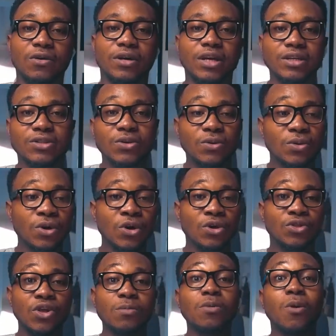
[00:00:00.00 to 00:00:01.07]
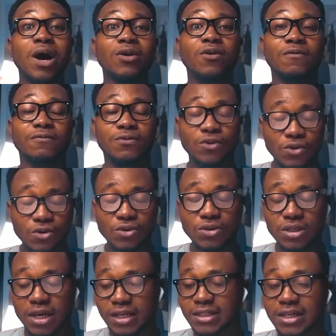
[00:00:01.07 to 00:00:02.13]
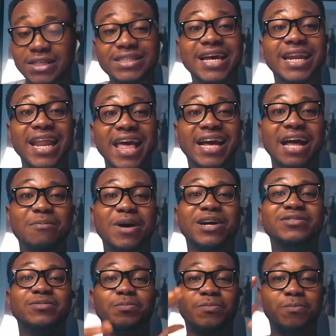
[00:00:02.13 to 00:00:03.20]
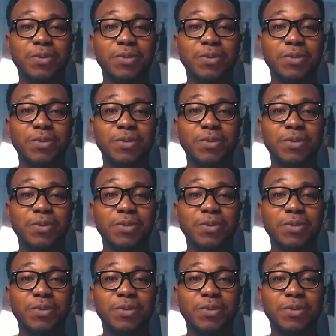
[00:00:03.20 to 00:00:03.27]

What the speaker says: Okay, so number one of those things I like about